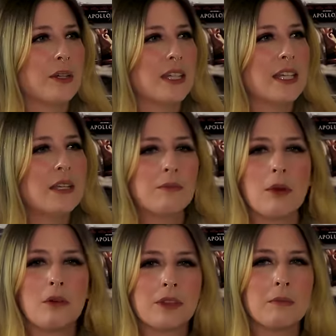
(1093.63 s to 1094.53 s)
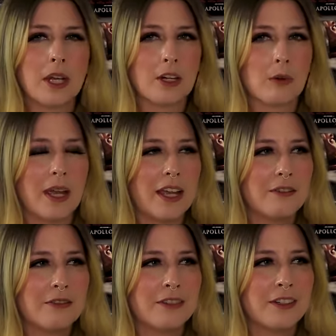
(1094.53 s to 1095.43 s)
he broke the
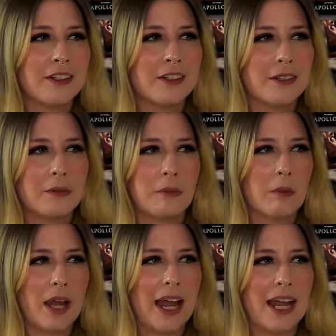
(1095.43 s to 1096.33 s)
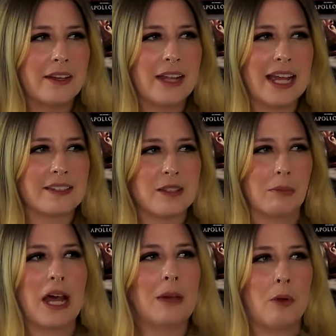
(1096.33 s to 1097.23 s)
microwave, and that's the
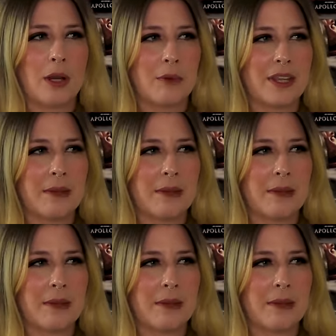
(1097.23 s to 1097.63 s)
plot point with